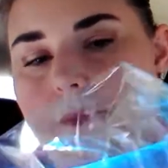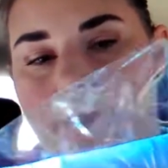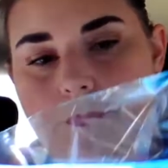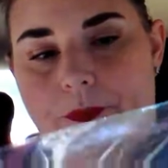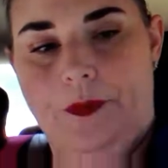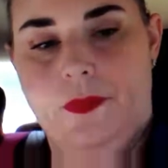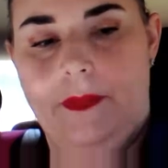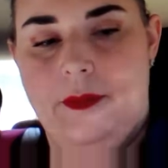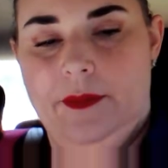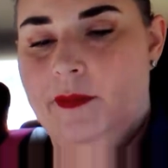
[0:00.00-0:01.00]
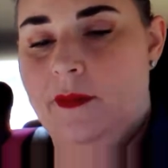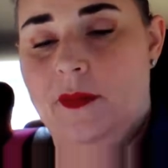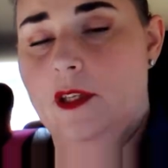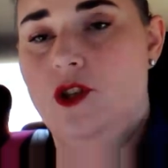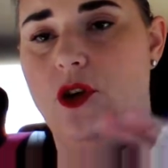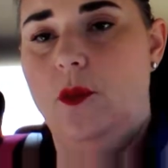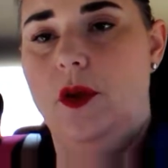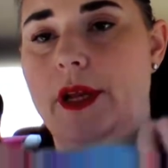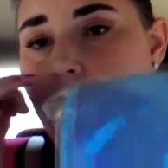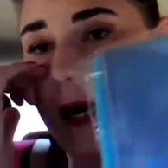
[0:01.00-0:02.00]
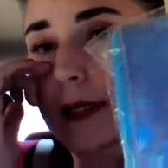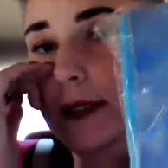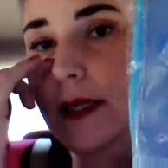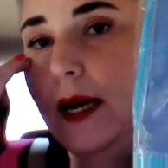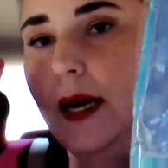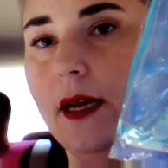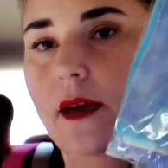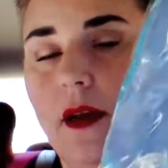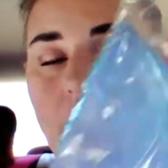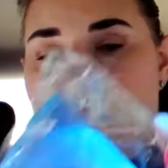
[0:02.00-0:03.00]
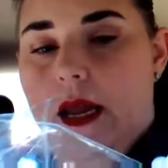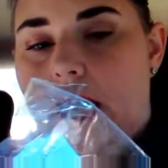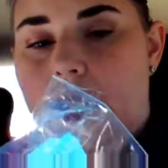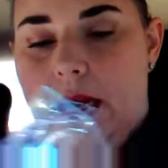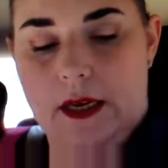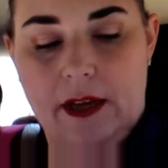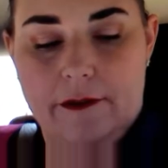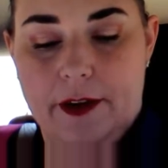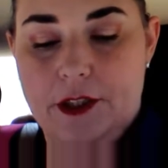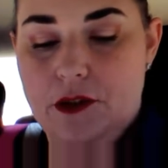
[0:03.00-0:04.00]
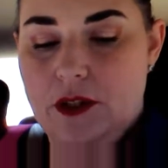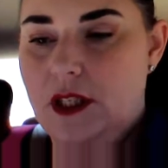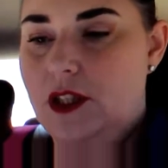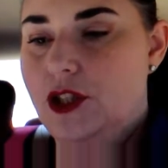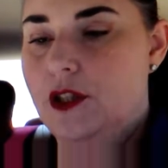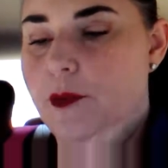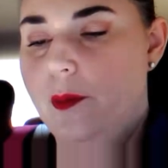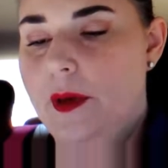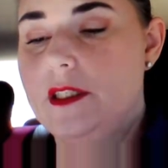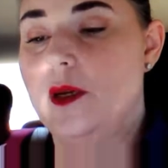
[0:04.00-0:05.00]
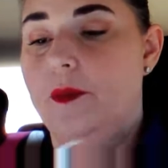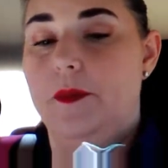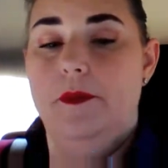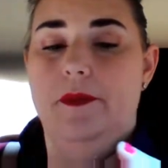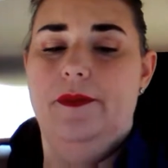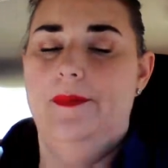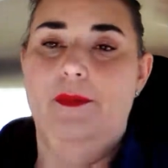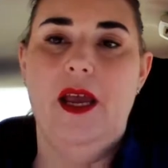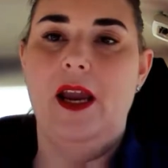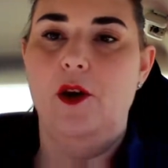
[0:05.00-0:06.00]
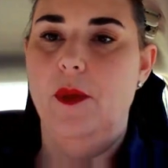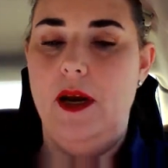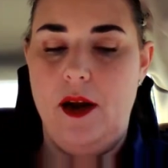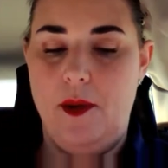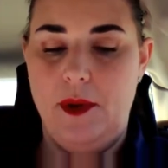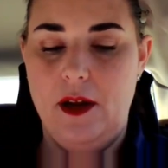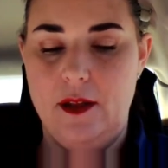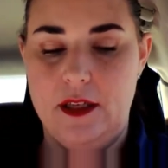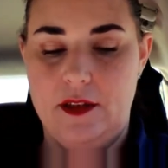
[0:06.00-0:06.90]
to stitch it, but so put this back in the bag. And then I just picked the